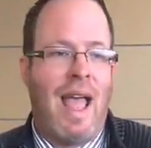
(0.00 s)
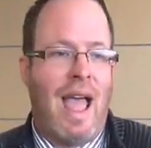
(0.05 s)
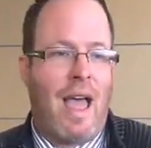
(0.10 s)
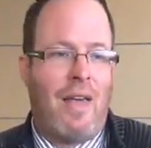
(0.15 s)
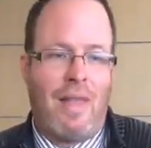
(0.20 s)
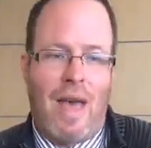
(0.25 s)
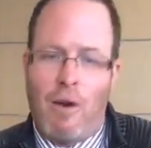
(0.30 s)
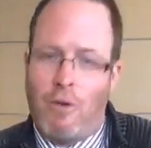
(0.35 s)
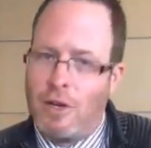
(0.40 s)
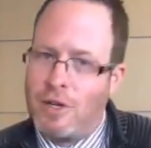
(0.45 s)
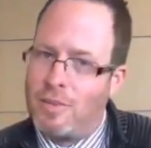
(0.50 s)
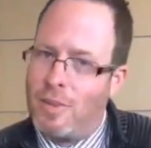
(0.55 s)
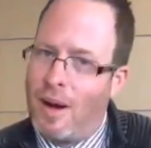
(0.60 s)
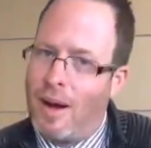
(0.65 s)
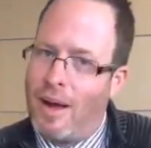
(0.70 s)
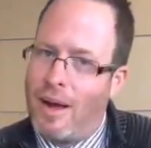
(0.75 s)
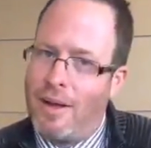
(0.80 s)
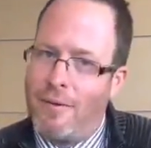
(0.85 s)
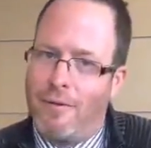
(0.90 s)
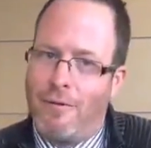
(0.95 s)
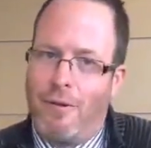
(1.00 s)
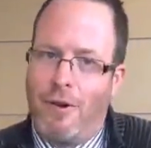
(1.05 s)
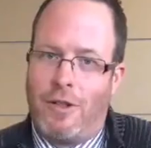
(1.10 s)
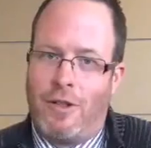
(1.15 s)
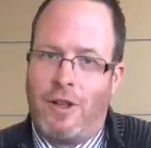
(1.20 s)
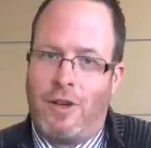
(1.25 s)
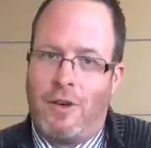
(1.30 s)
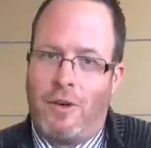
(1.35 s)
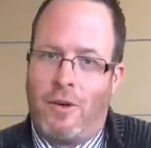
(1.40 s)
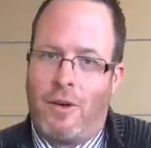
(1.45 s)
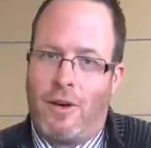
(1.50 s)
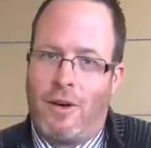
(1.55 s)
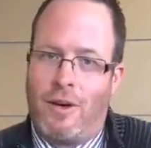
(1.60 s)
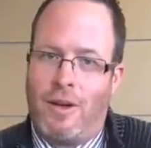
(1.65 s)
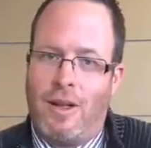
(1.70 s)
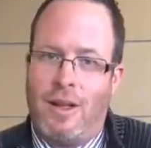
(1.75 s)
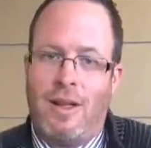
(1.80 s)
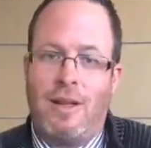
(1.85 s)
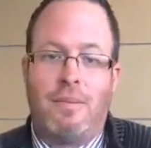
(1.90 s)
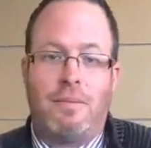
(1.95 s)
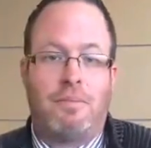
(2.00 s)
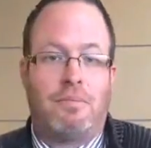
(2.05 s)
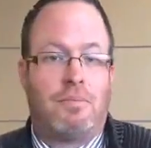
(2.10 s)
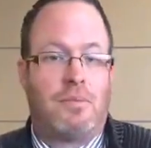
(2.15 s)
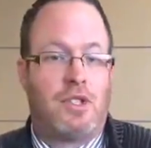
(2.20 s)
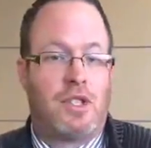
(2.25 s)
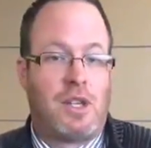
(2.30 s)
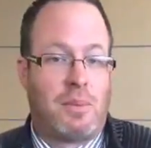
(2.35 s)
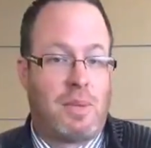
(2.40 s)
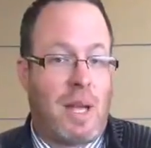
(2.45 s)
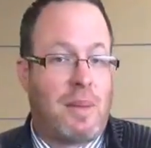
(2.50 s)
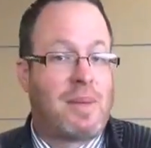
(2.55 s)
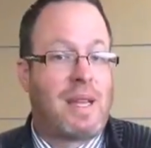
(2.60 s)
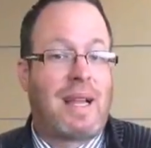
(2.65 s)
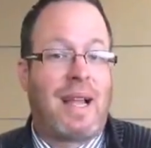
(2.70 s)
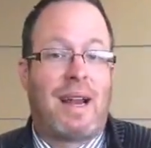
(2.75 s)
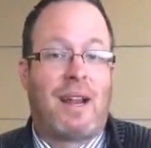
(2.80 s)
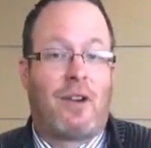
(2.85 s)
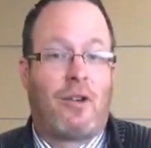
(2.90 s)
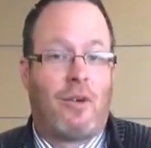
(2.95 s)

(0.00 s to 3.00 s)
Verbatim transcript: And that was my foot in the door. Yeah. Sometimes I got it.